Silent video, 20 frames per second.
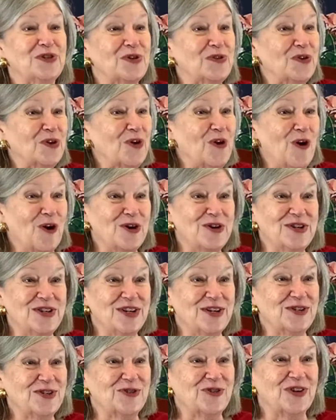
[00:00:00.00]
in the Garden
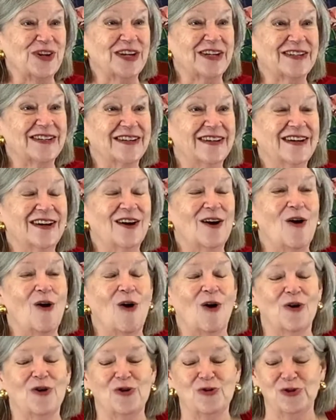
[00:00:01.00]
District
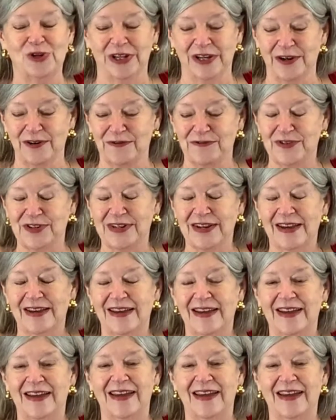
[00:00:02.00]
or who lives